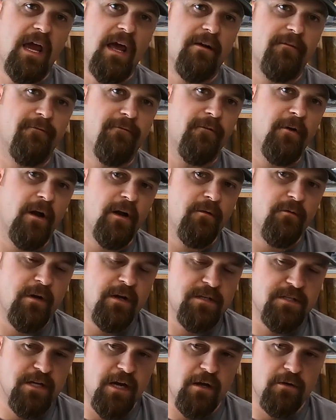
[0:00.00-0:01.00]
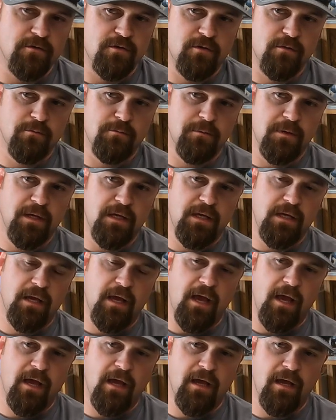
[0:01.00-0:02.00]
friend reach out to me,
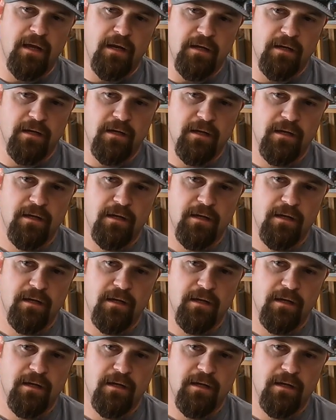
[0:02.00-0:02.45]
and